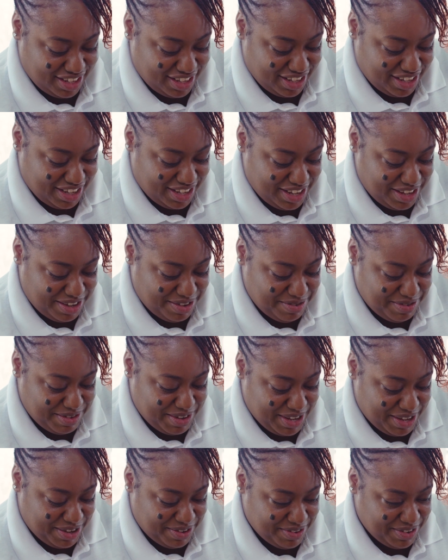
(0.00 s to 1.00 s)
to be the best
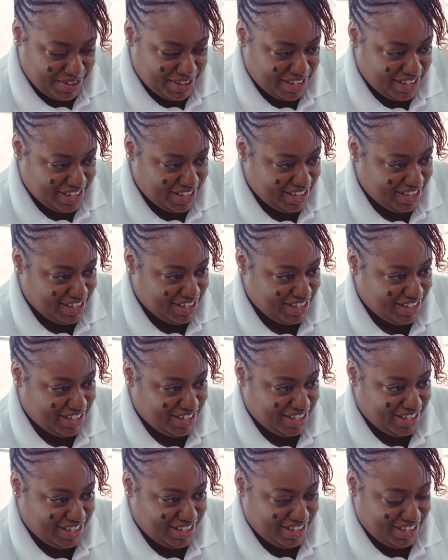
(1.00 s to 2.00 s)
physio that I can
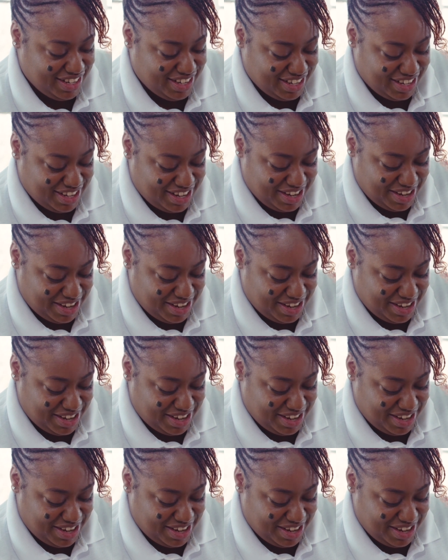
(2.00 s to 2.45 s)
be, and